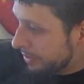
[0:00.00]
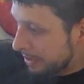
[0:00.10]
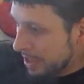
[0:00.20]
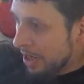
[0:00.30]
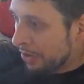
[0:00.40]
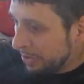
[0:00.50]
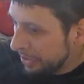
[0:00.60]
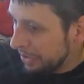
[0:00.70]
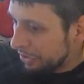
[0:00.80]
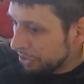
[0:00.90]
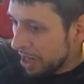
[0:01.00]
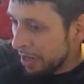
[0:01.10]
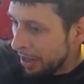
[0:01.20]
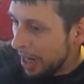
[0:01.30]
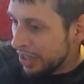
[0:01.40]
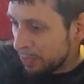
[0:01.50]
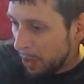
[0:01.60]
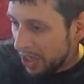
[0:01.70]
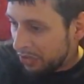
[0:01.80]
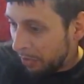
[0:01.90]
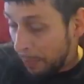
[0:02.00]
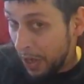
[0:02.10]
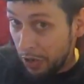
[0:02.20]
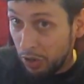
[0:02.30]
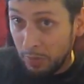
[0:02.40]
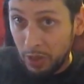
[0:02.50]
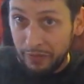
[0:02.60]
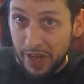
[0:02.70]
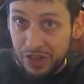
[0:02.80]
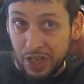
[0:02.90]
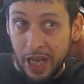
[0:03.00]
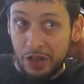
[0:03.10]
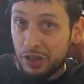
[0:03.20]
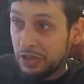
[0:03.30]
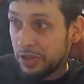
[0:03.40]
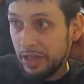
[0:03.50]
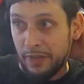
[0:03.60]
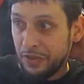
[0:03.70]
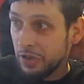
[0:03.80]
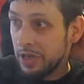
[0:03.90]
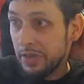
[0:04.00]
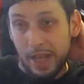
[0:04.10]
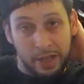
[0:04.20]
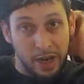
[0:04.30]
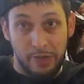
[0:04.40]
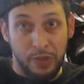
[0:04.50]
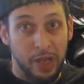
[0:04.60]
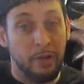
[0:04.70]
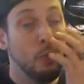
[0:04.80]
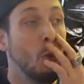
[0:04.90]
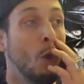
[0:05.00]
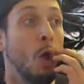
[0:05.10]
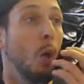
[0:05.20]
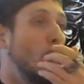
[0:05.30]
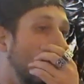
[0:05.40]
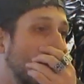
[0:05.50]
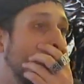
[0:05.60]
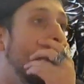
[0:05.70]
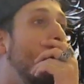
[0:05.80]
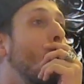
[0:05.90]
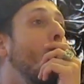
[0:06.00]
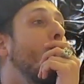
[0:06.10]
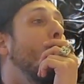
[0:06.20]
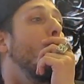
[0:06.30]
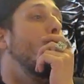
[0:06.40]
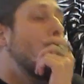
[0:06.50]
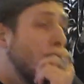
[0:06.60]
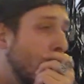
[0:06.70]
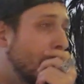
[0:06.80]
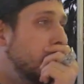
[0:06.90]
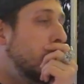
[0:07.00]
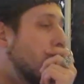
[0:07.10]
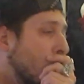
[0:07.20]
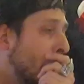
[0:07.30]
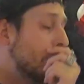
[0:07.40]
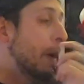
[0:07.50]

Now, there are hot spots for paranormal investigations, if you're into that kind of thing.